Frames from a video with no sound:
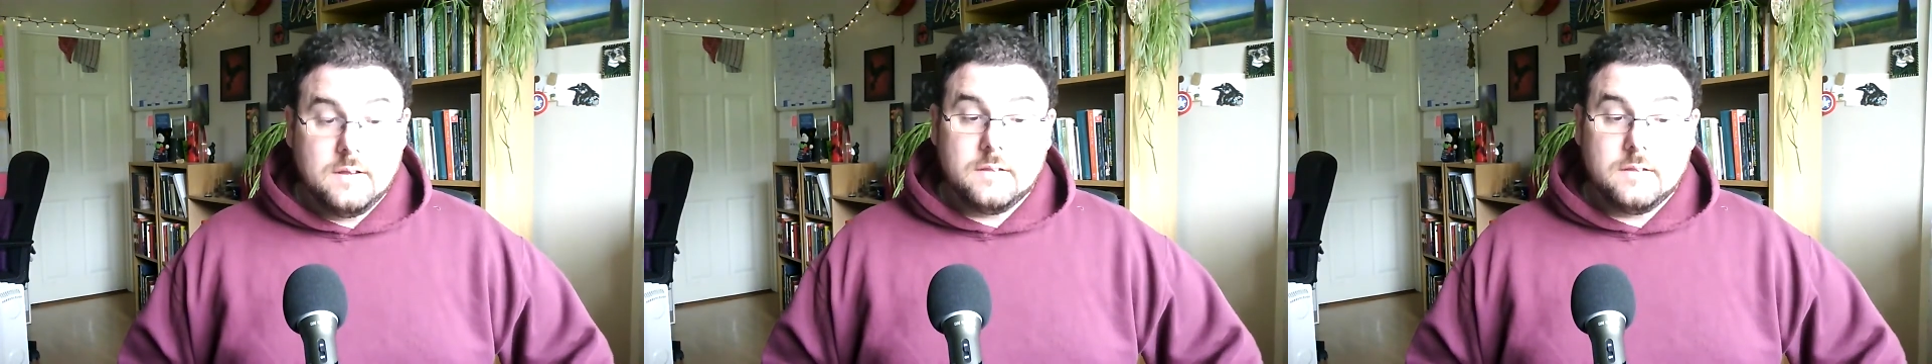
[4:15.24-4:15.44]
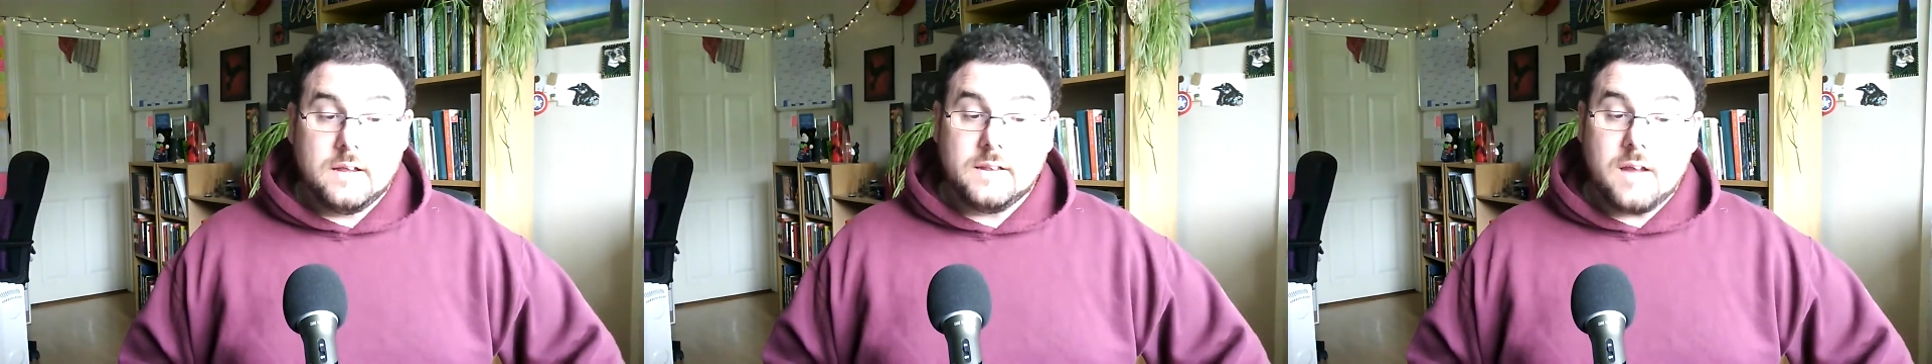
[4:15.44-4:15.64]

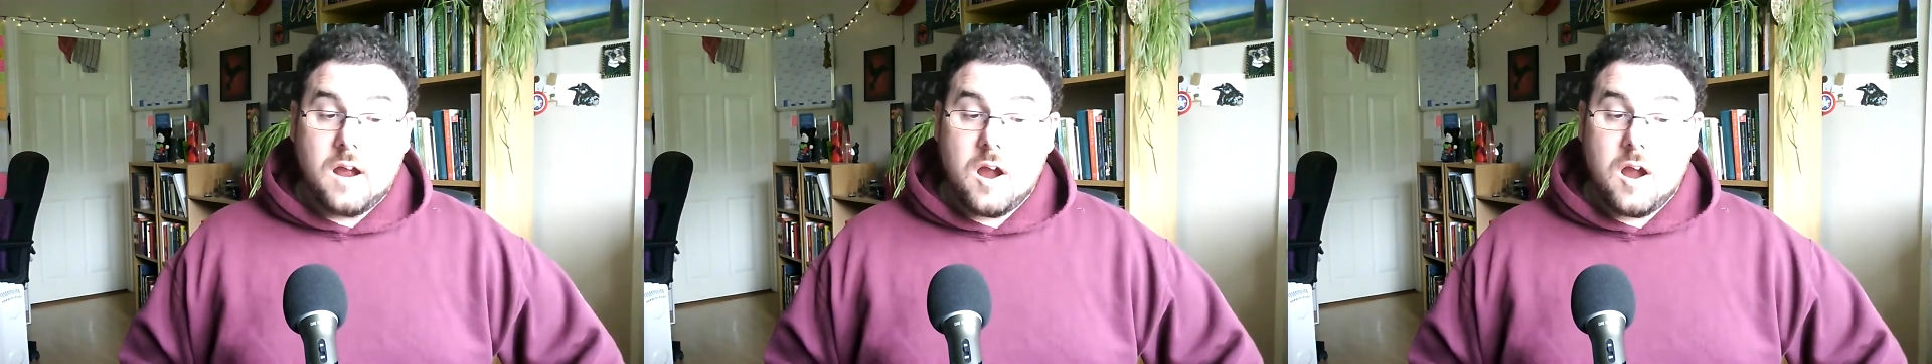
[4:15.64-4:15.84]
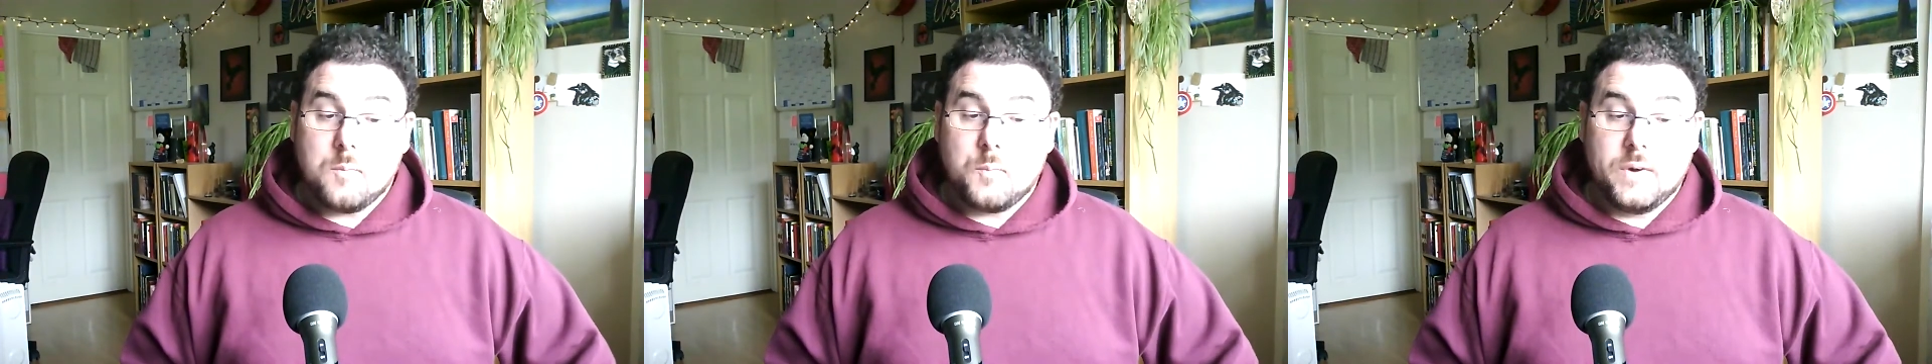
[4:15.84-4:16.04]
Then the
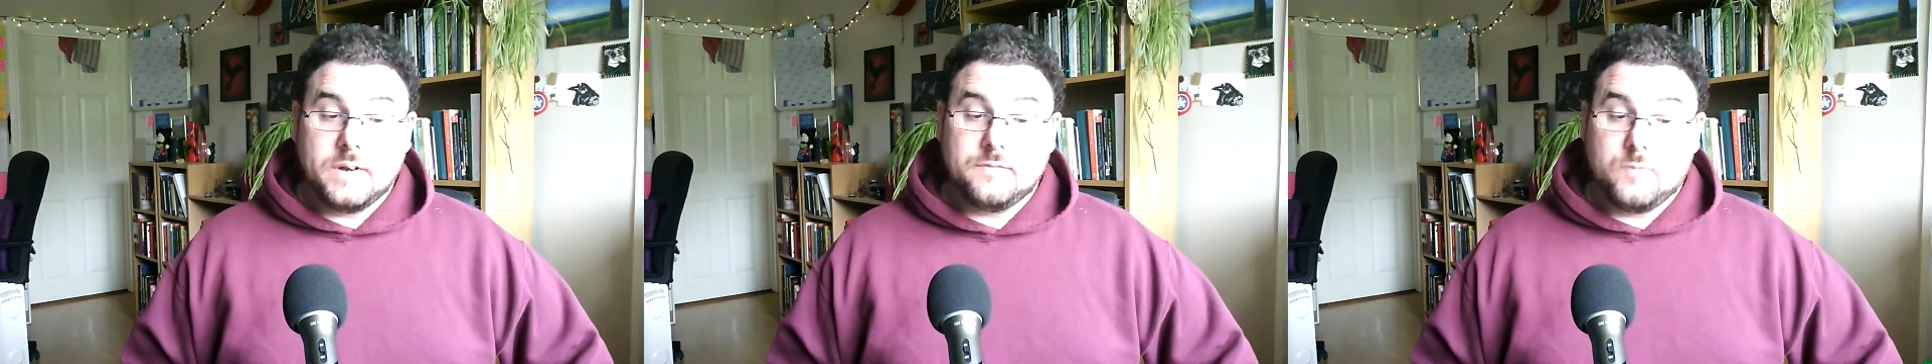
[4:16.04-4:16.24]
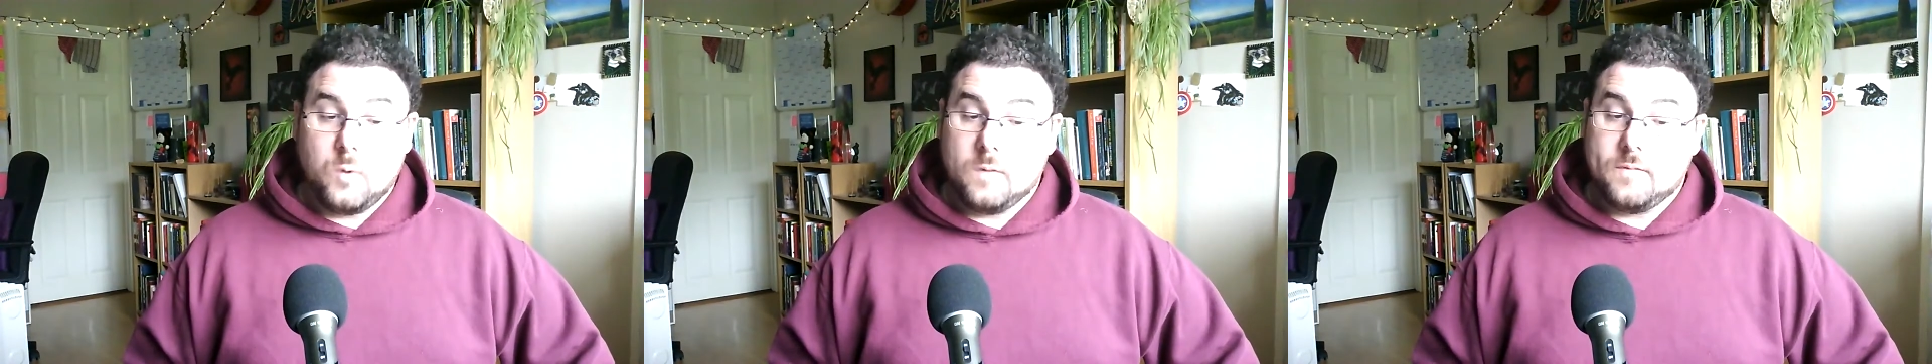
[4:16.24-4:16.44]
harp
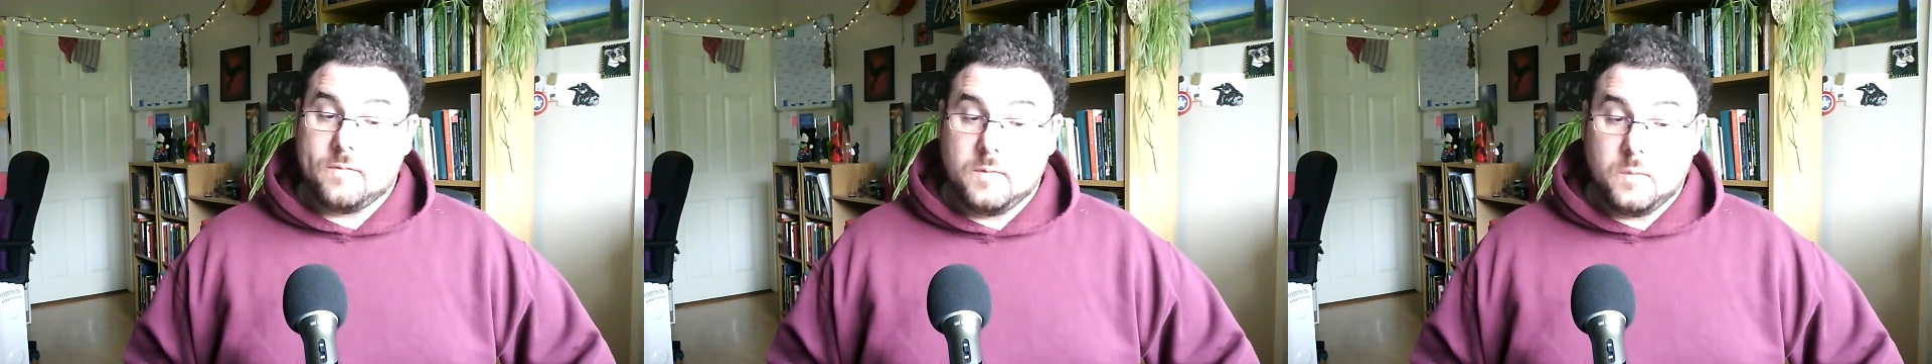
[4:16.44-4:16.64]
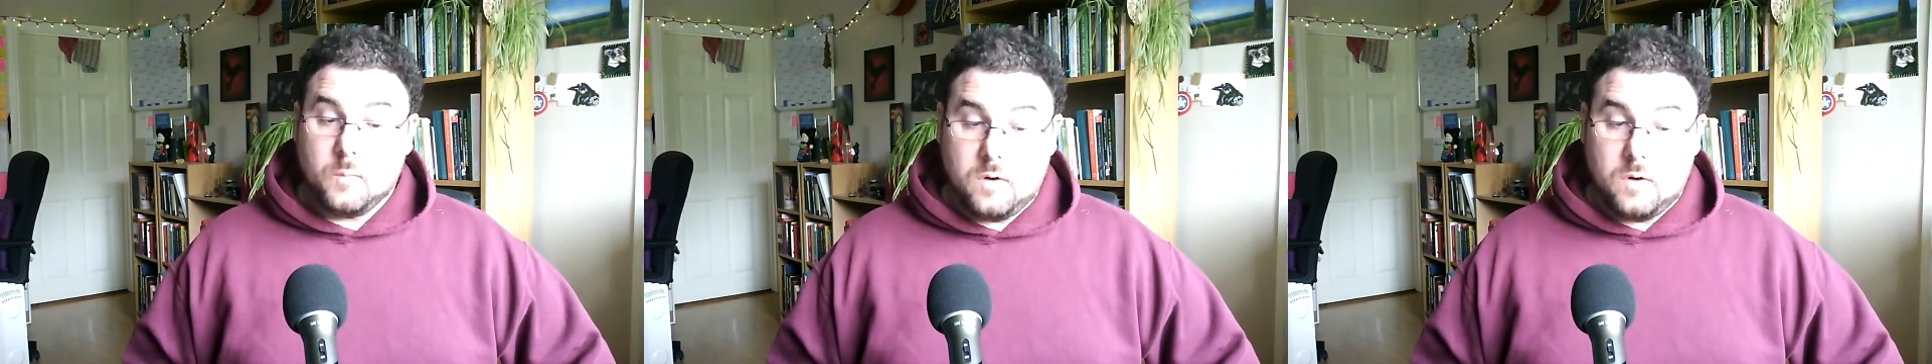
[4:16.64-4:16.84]
went forth
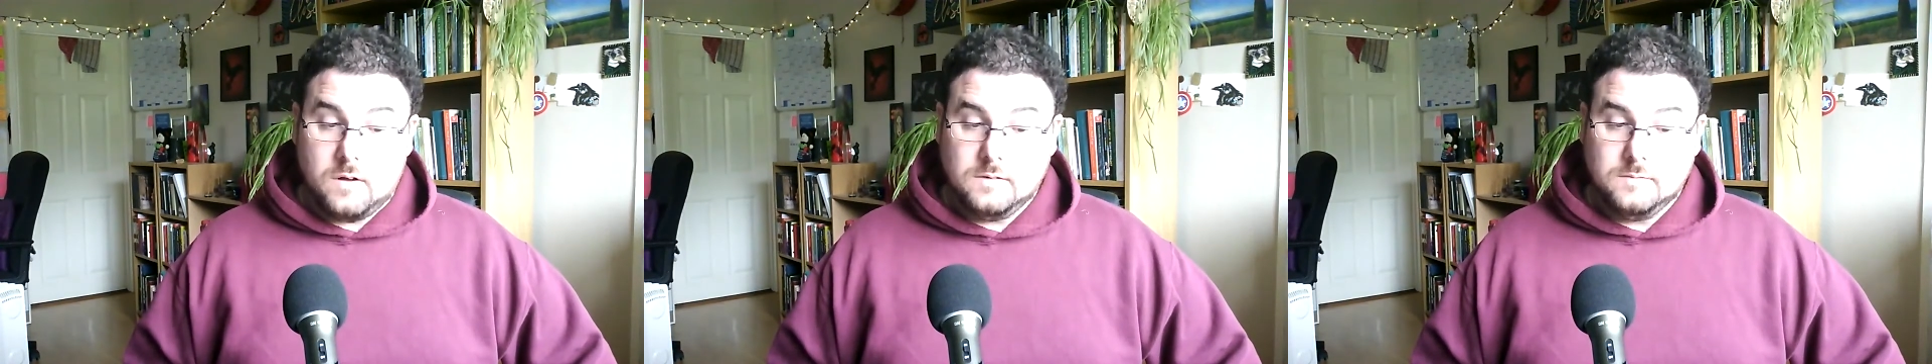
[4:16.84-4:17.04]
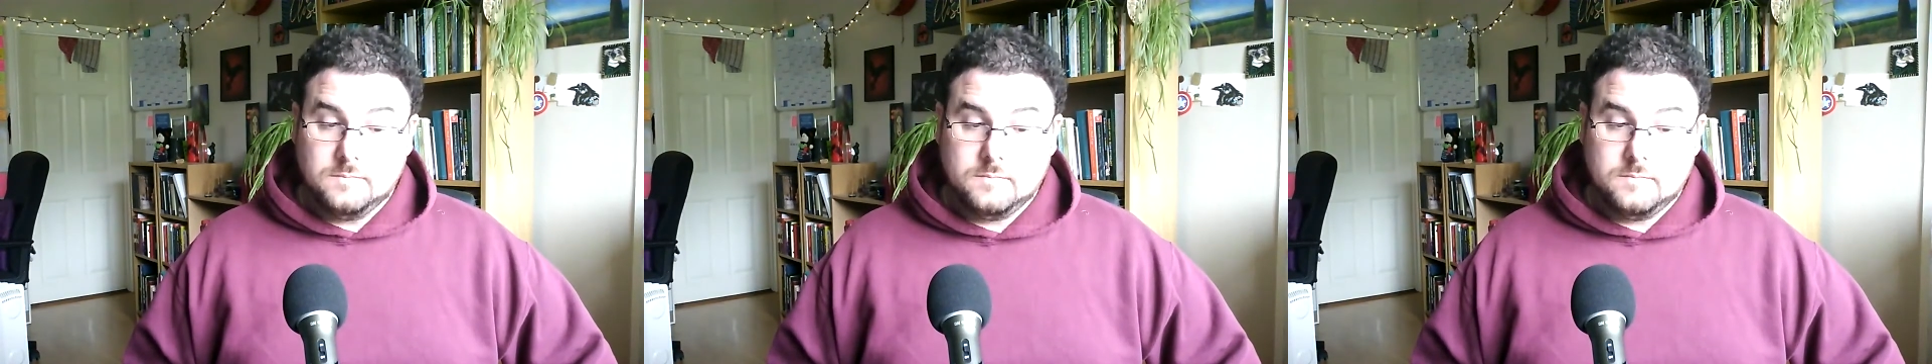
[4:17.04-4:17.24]
from the
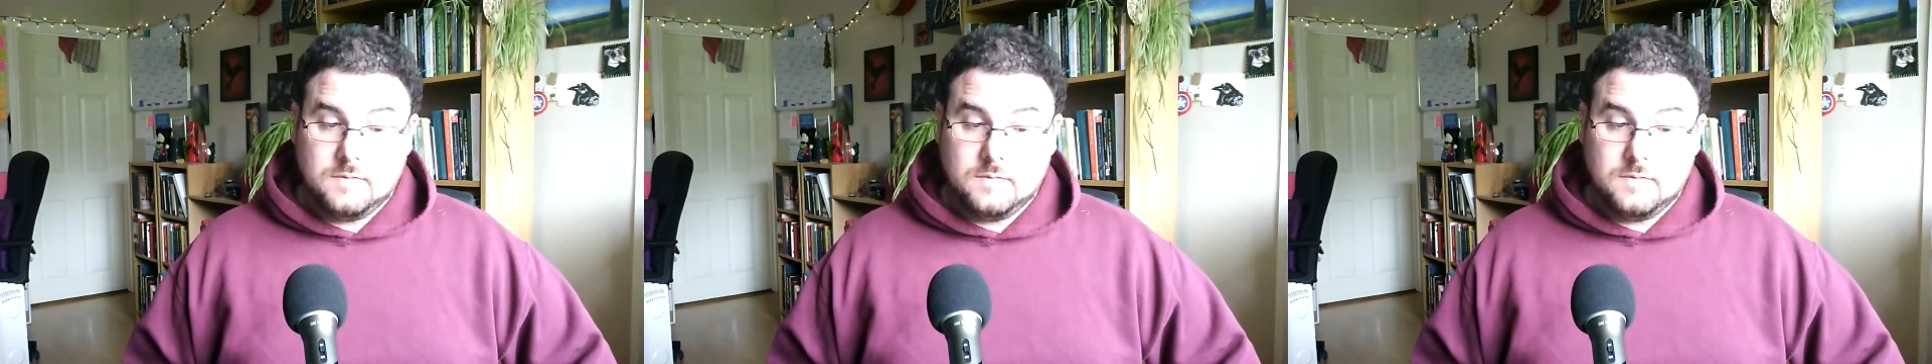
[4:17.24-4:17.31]
wall,